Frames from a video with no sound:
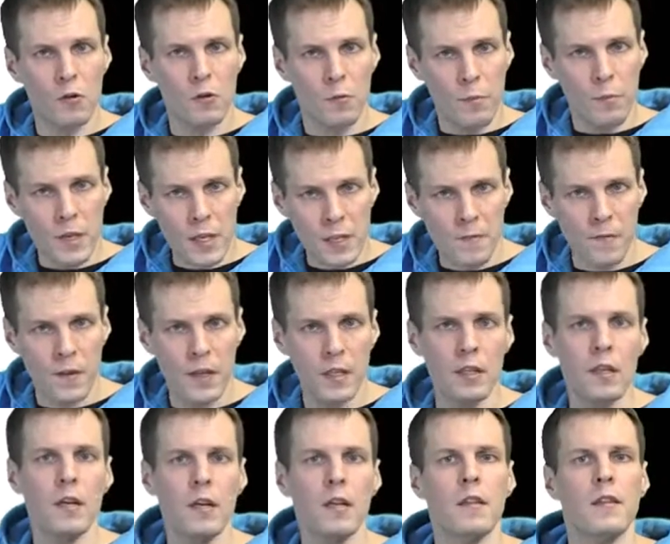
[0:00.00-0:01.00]
misfit,
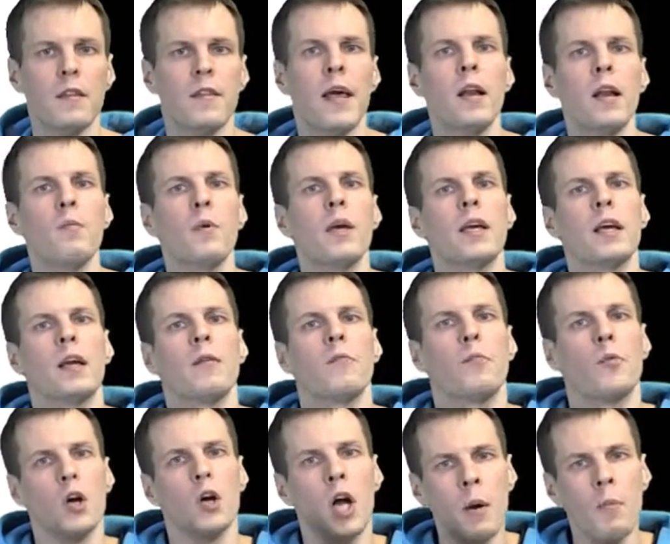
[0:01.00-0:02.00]
then we can
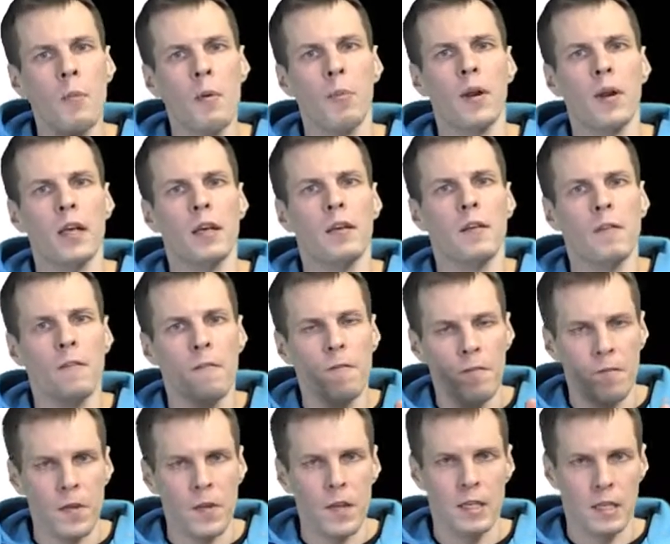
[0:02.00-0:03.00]
probably
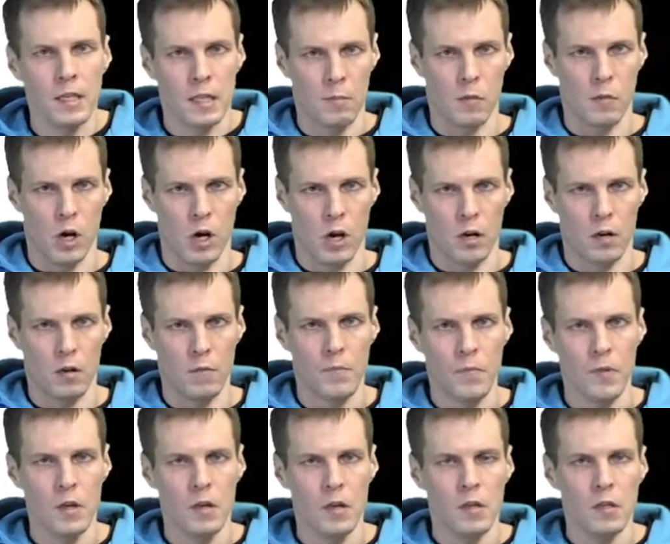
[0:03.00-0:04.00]
fix the model.
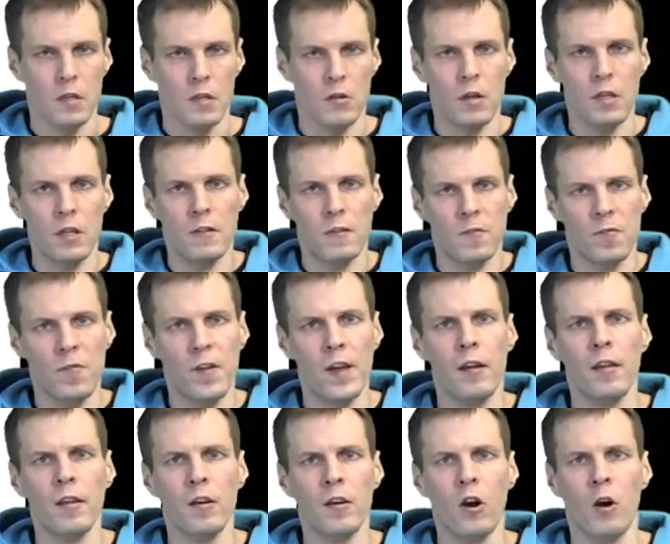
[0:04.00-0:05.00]
So it's
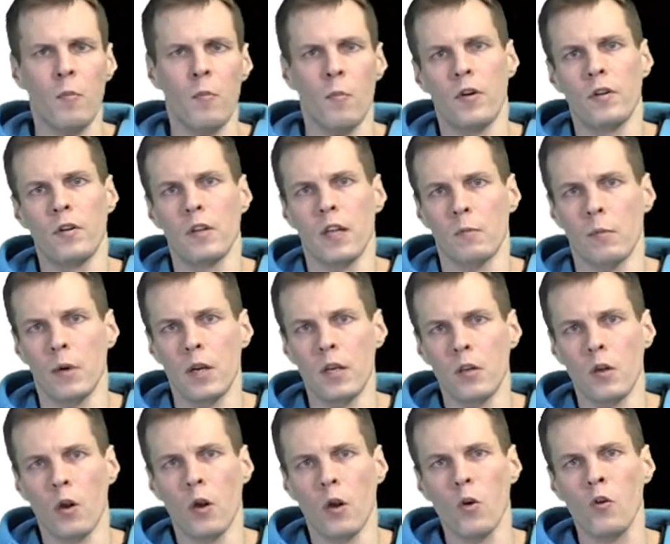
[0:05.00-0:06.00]
fairly common that when
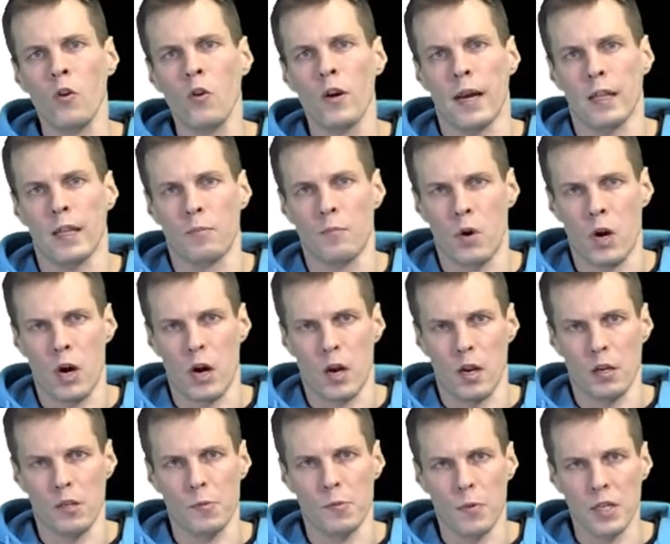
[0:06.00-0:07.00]
you look at
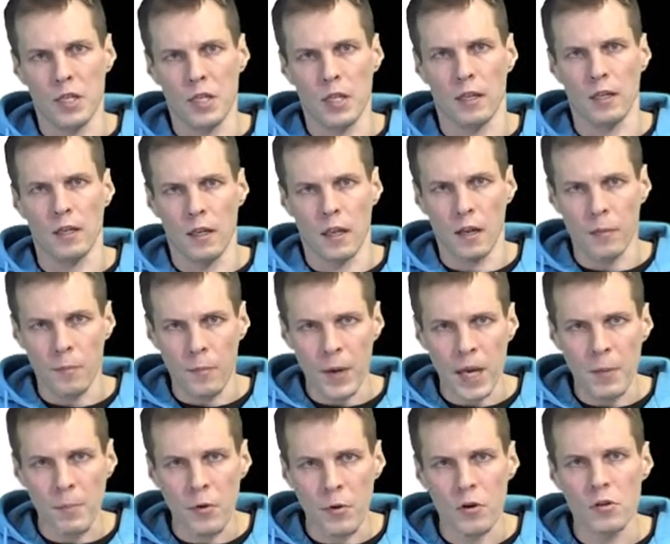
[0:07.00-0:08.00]
models presented in the
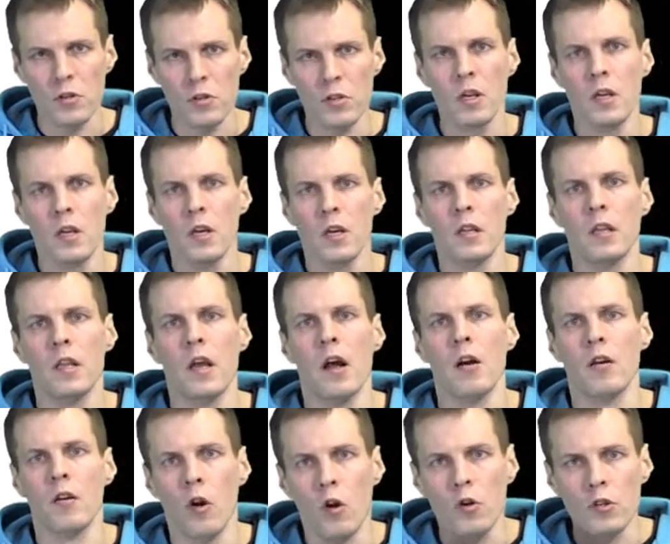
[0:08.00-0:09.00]
papers, there are
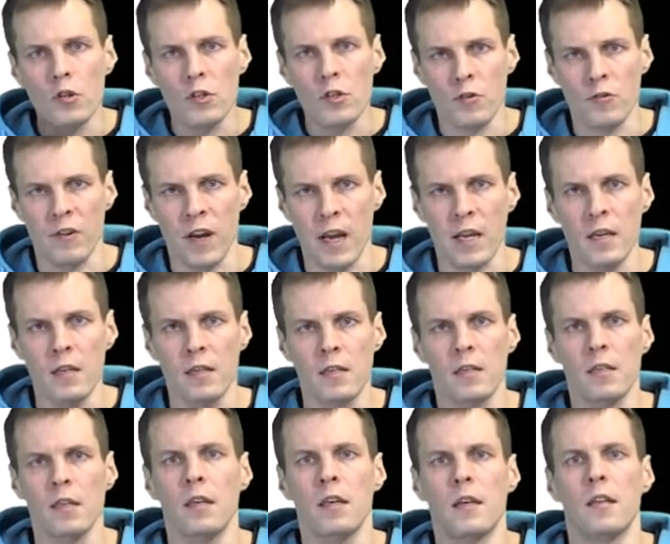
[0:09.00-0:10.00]

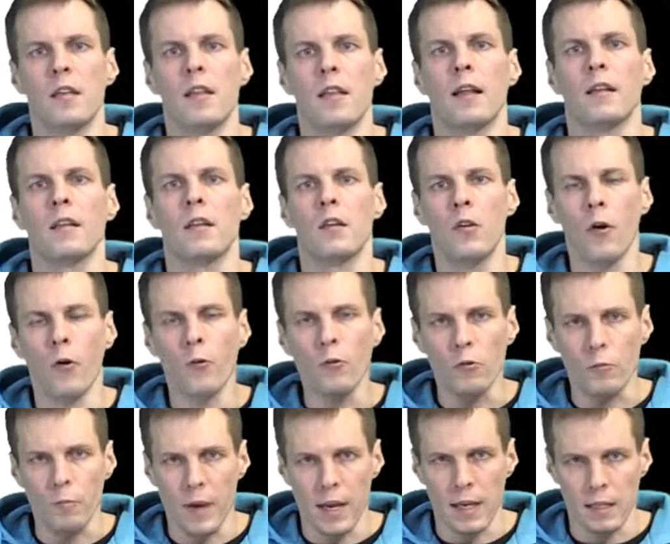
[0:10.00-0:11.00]
constraints that
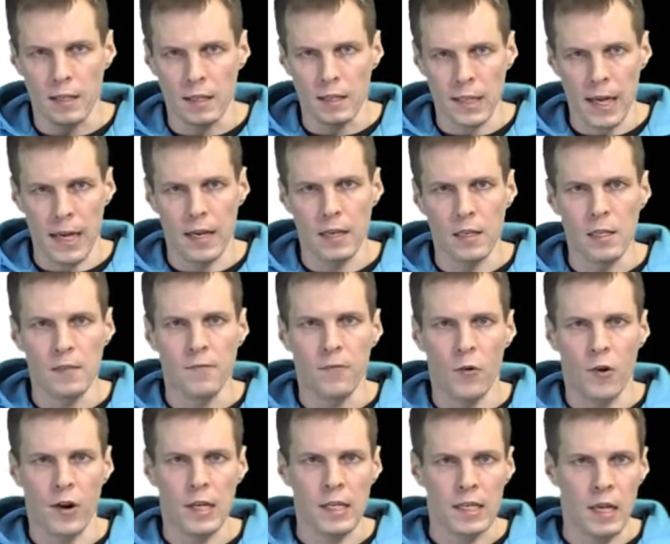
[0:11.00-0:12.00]
don't make sense.
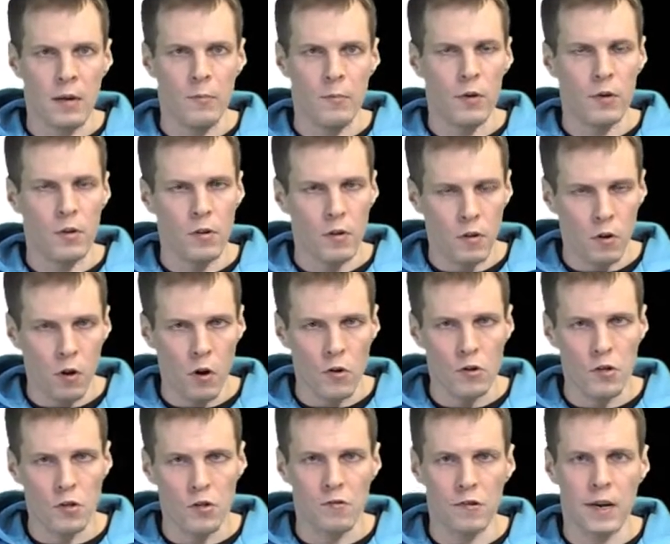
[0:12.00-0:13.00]
For example, you
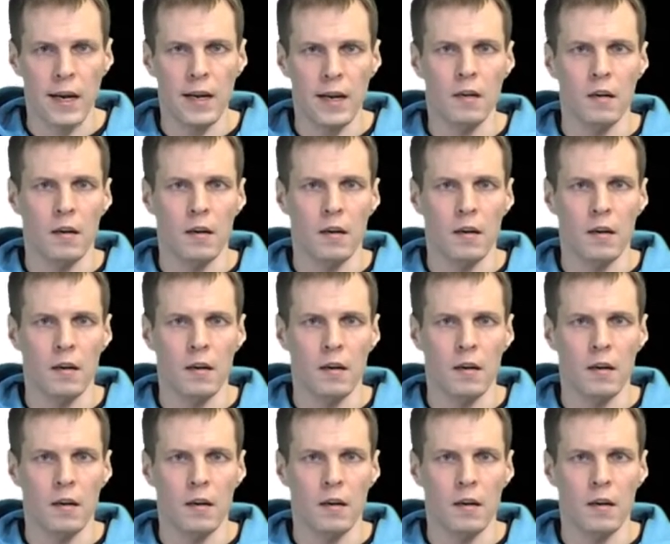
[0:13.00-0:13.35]
constrained